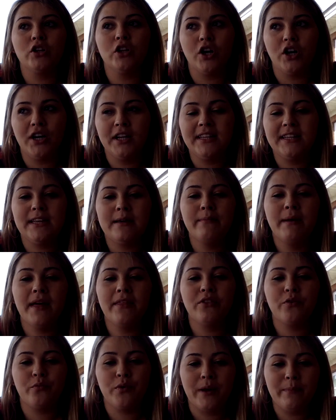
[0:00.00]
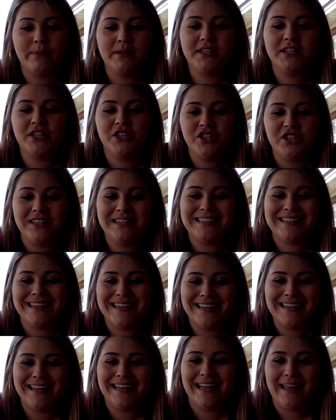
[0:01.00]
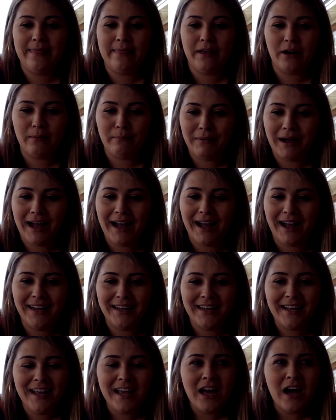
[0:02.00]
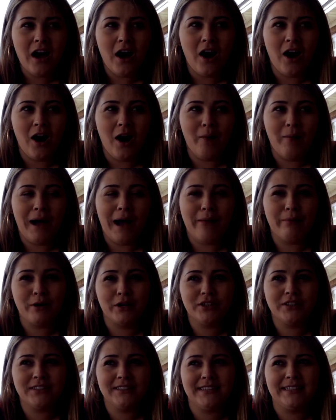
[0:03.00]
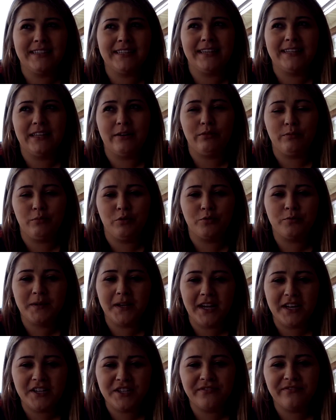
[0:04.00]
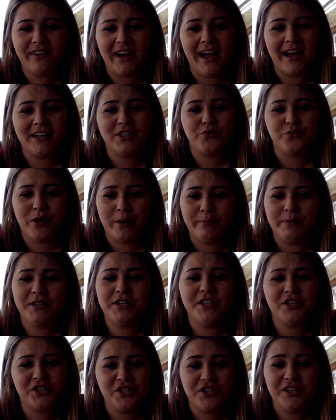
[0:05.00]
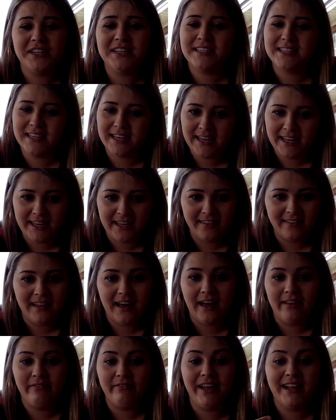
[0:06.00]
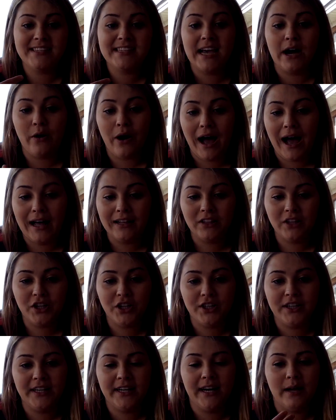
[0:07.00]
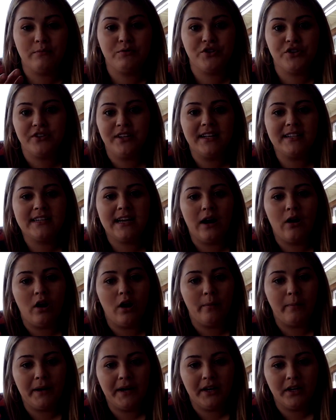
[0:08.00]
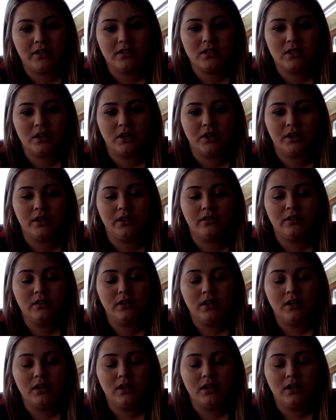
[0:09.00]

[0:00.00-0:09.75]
learning them and the repetition is getting in their mind. I personally think that with multiplication facts, repetition is key. That's how I learned it, and I'm sure that's how our parents learn